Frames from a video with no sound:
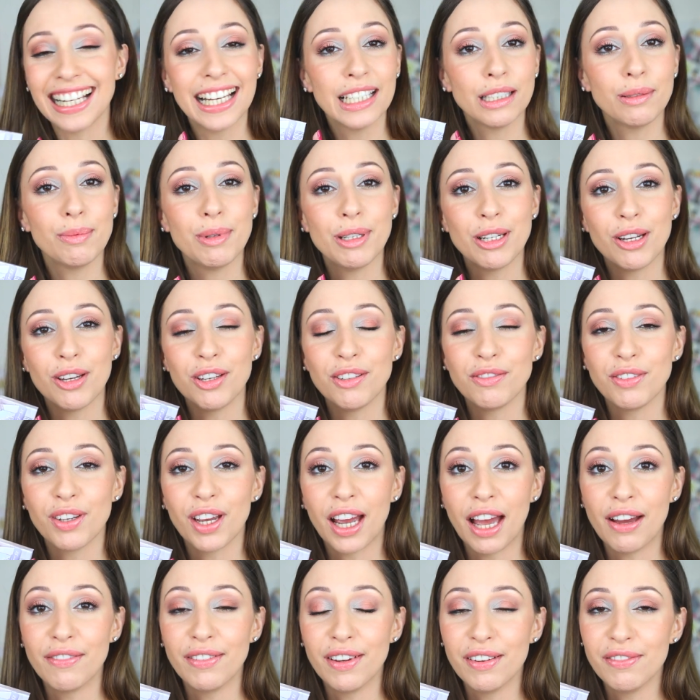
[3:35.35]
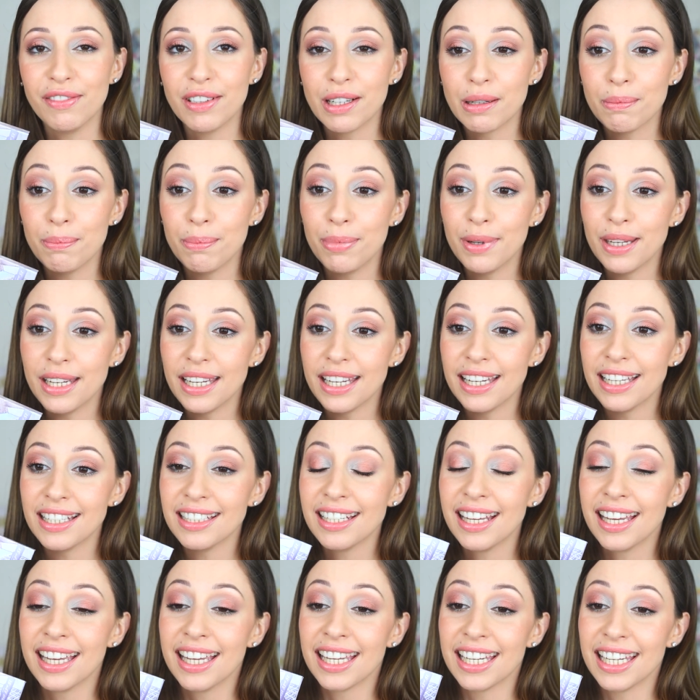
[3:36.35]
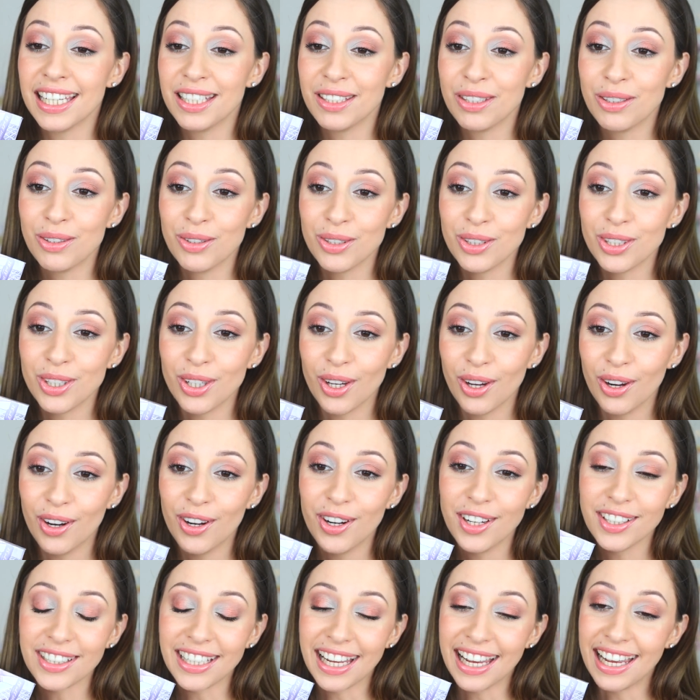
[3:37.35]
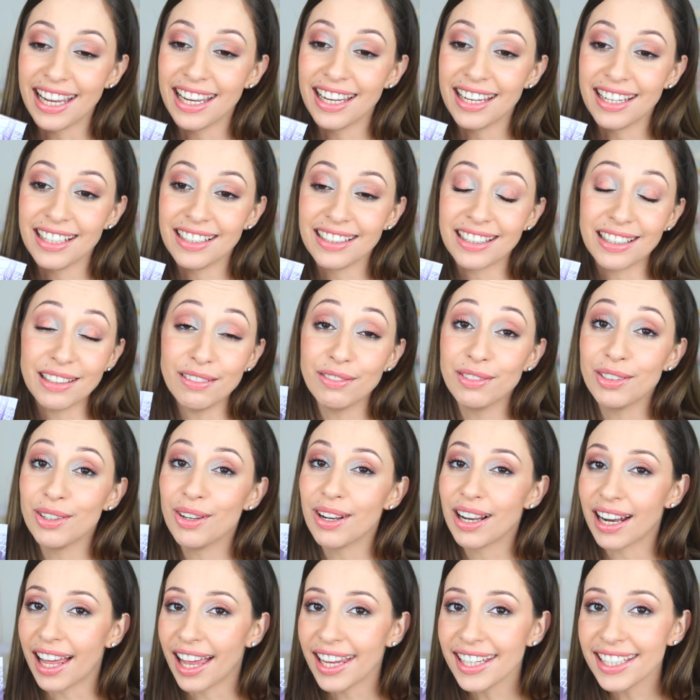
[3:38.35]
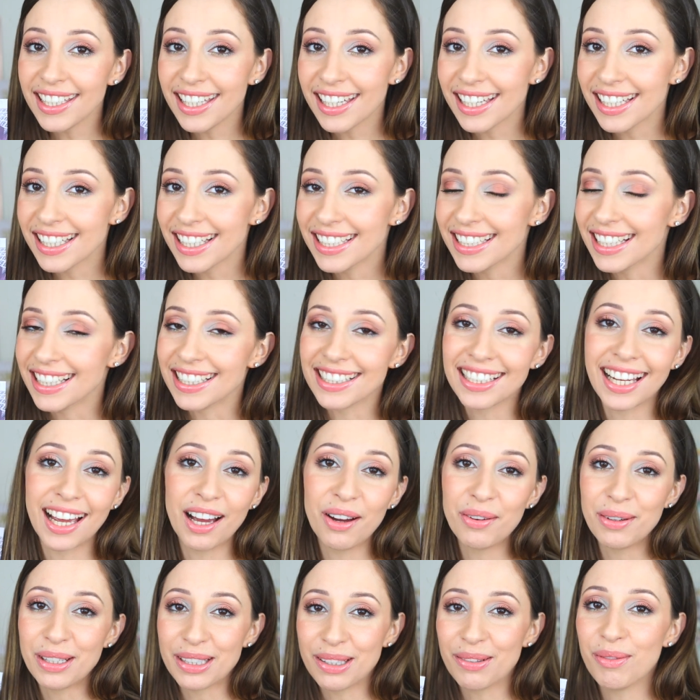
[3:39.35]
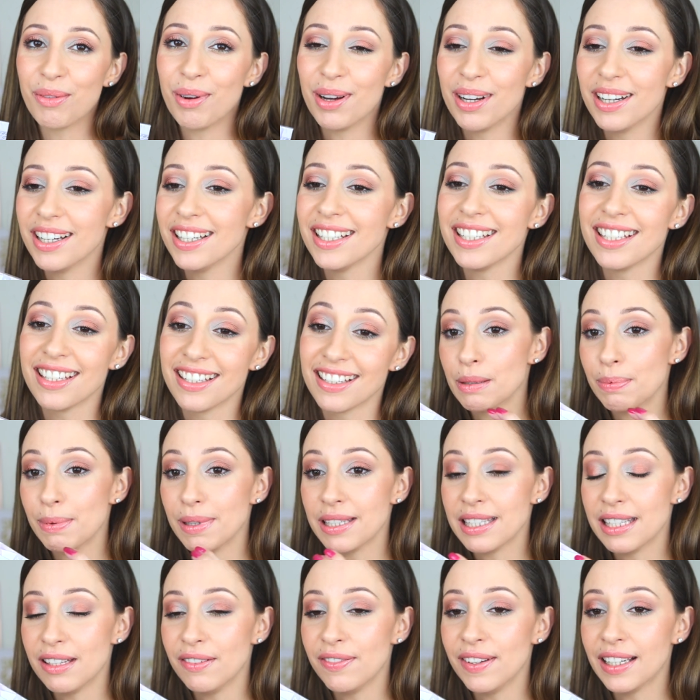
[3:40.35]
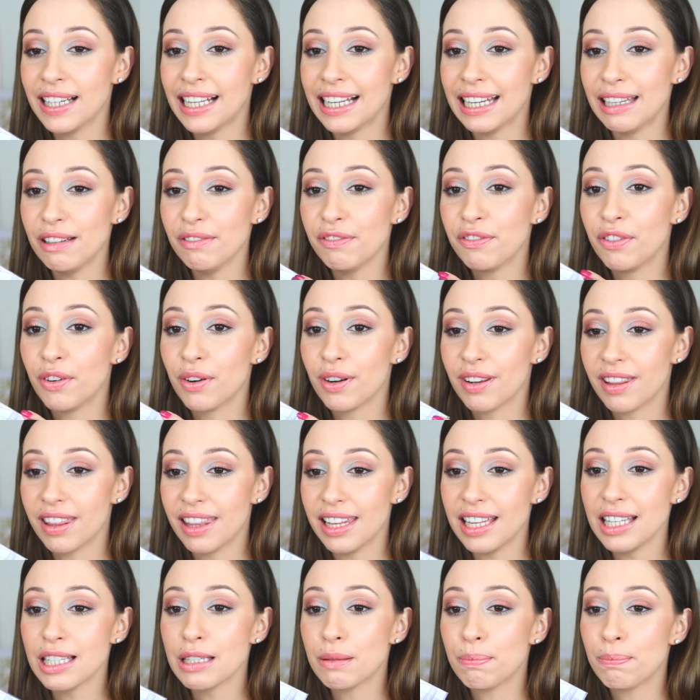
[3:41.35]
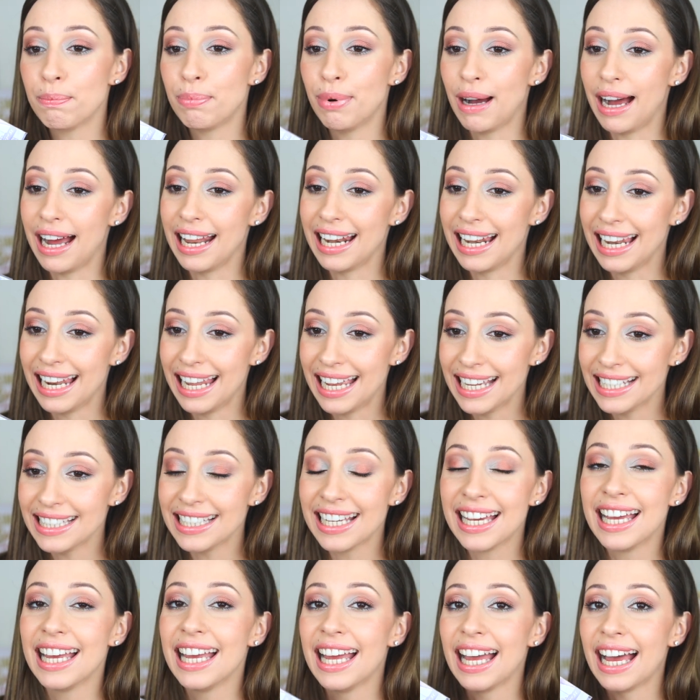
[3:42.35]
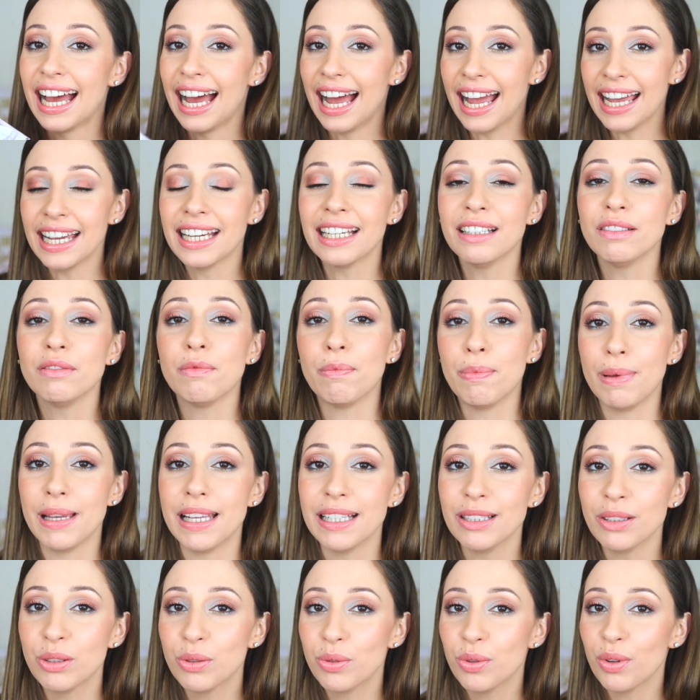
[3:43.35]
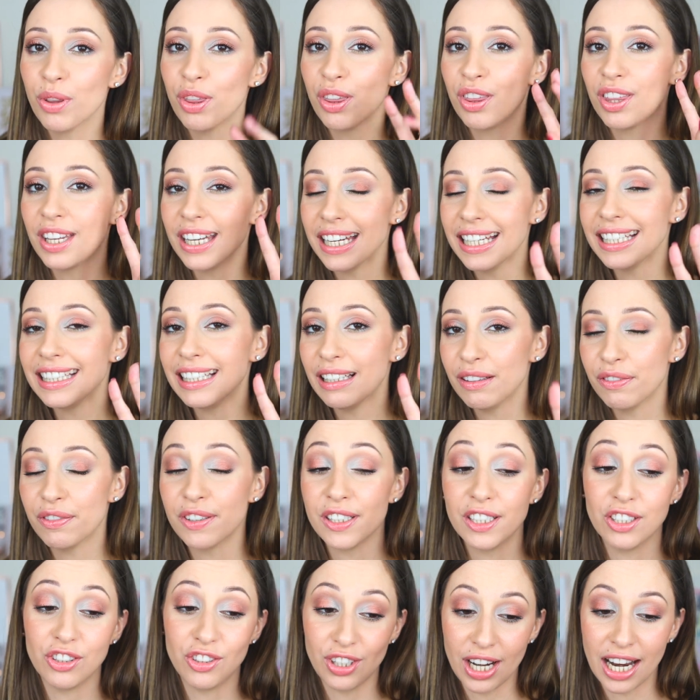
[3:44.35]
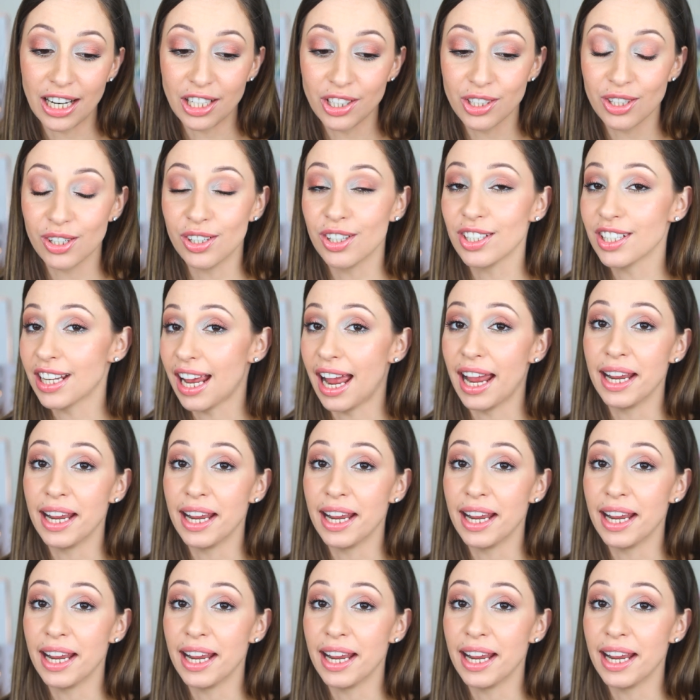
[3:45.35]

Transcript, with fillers: Let me know if you have ever been in New York and if you like it and how it was. Specifically for this palette I have been to three different drugstores.